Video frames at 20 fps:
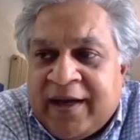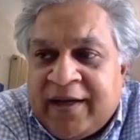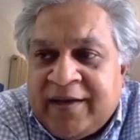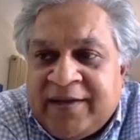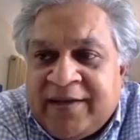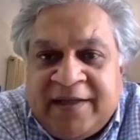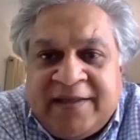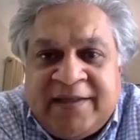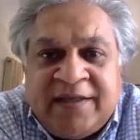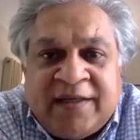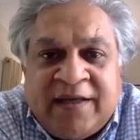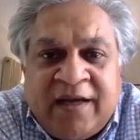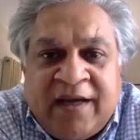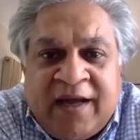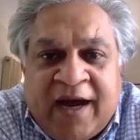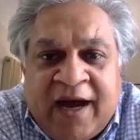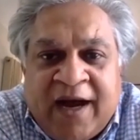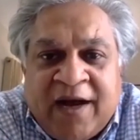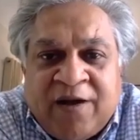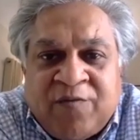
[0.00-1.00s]

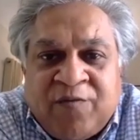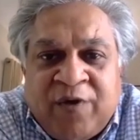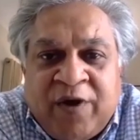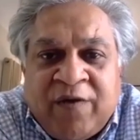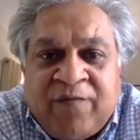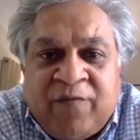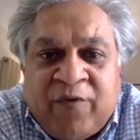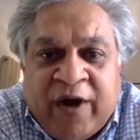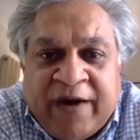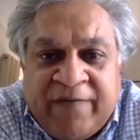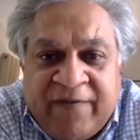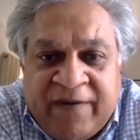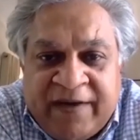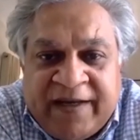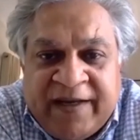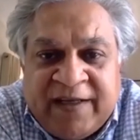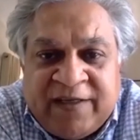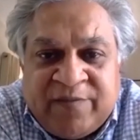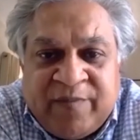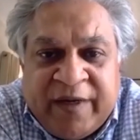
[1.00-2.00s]
digital artwork for
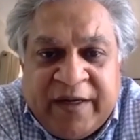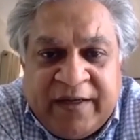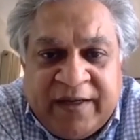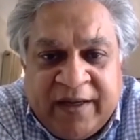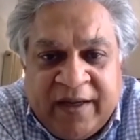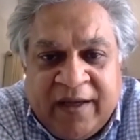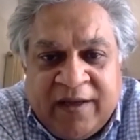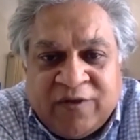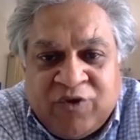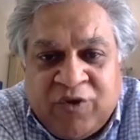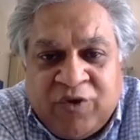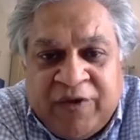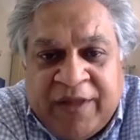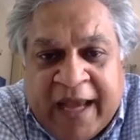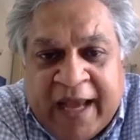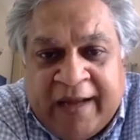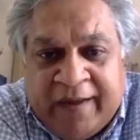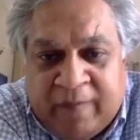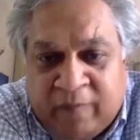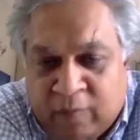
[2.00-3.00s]
advertisement. So
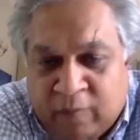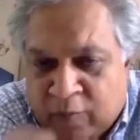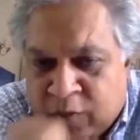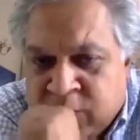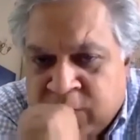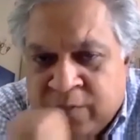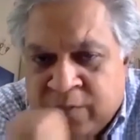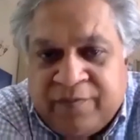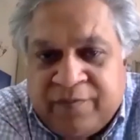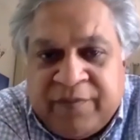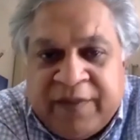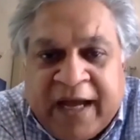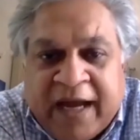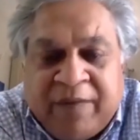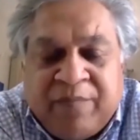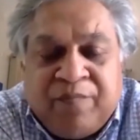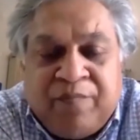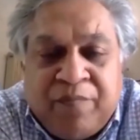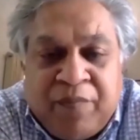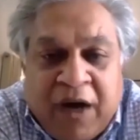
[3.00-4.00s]
that
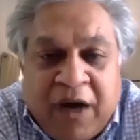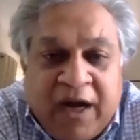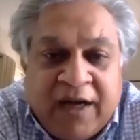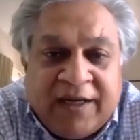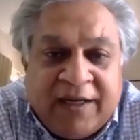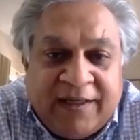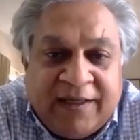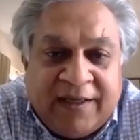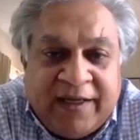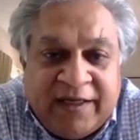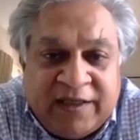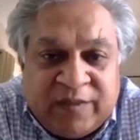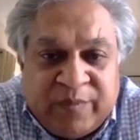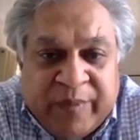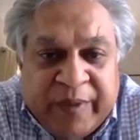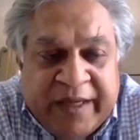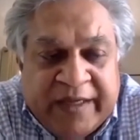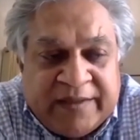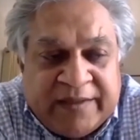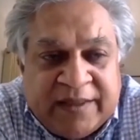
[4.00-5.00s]
that marketing
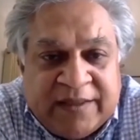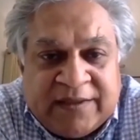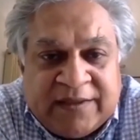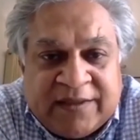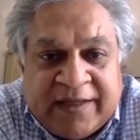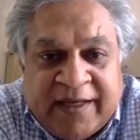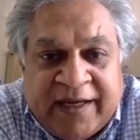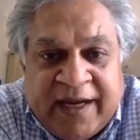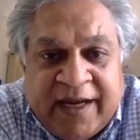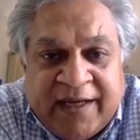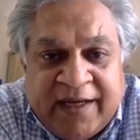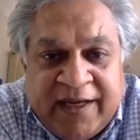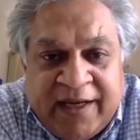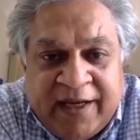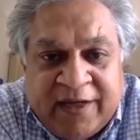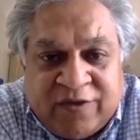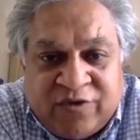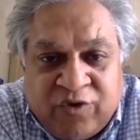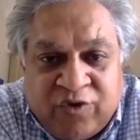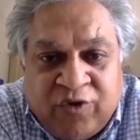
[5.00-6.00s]
space is creating
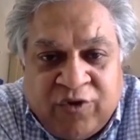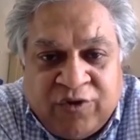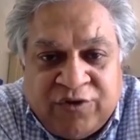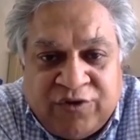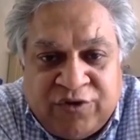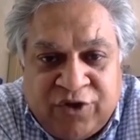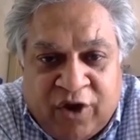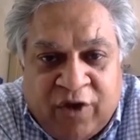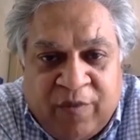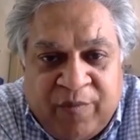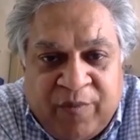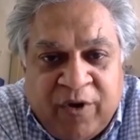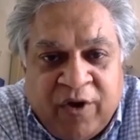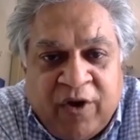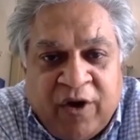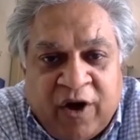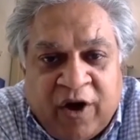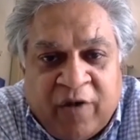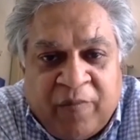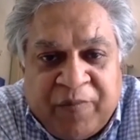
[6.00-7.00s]
its own job
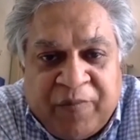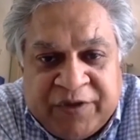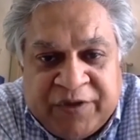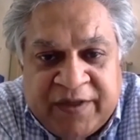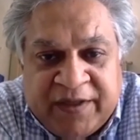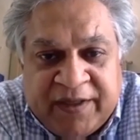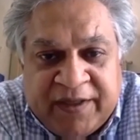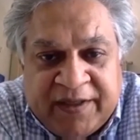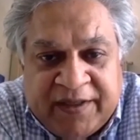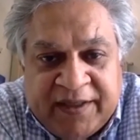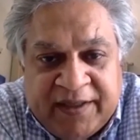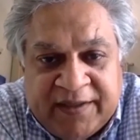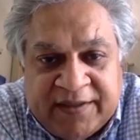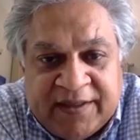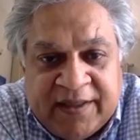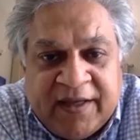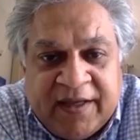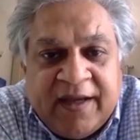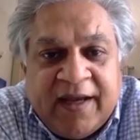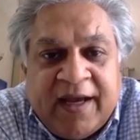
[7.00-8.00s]
opportunities.
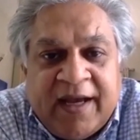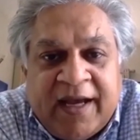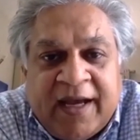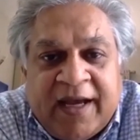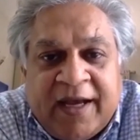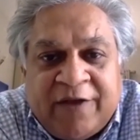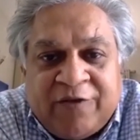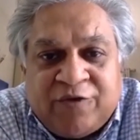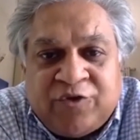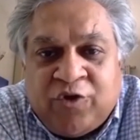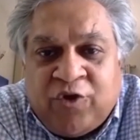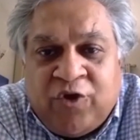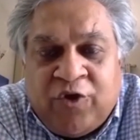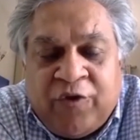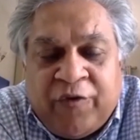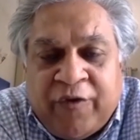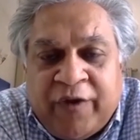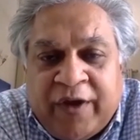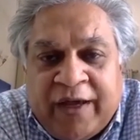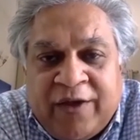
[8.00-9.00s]

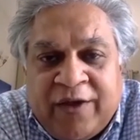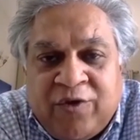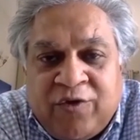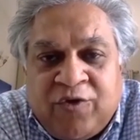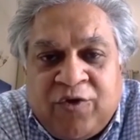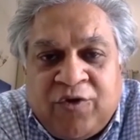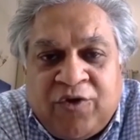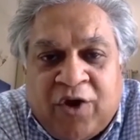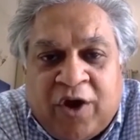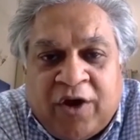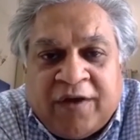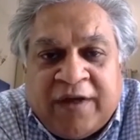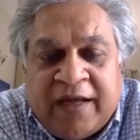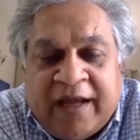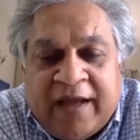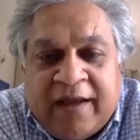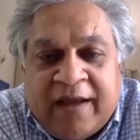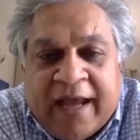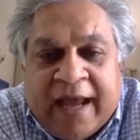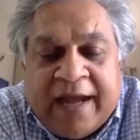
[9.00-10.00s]
Not,
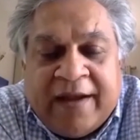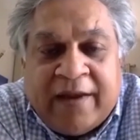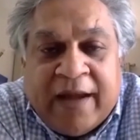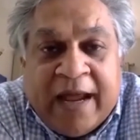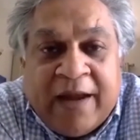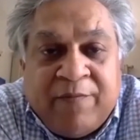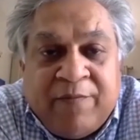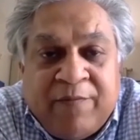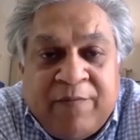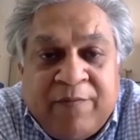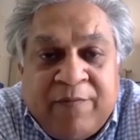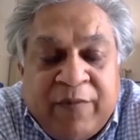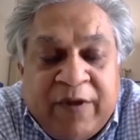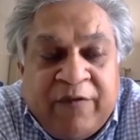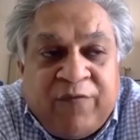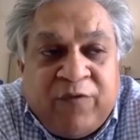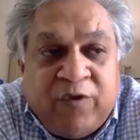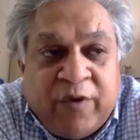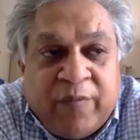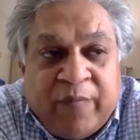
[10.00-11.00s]
and
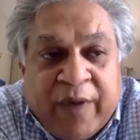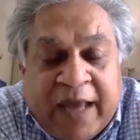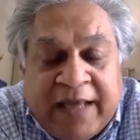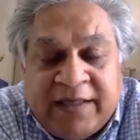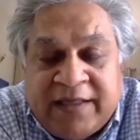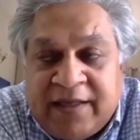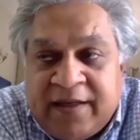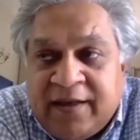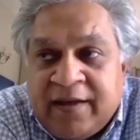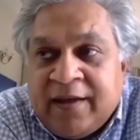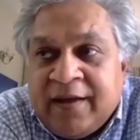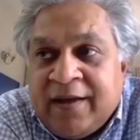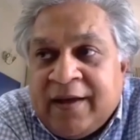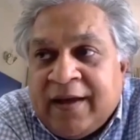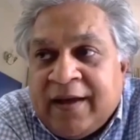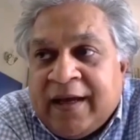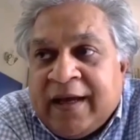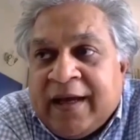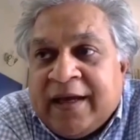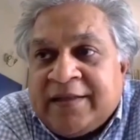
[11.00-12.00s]
if you imagine,
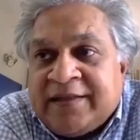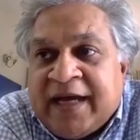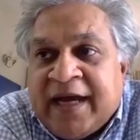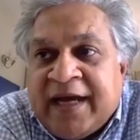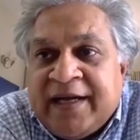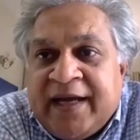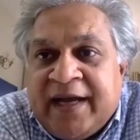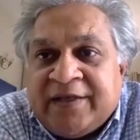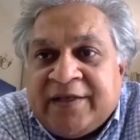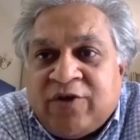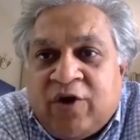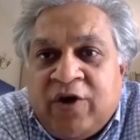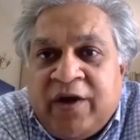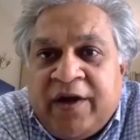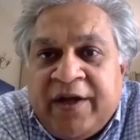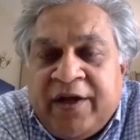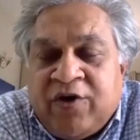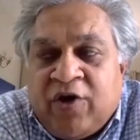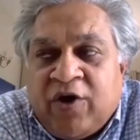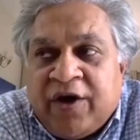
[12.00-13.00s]
China has
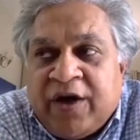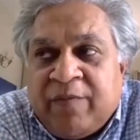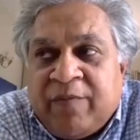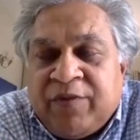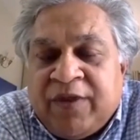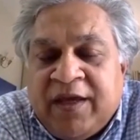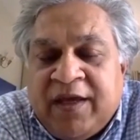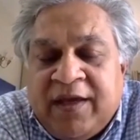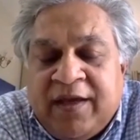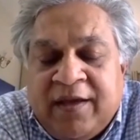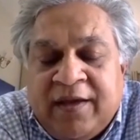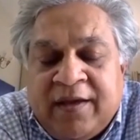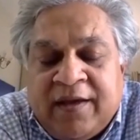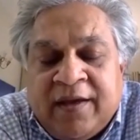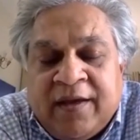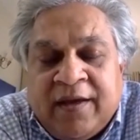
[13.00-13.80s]
already gone up the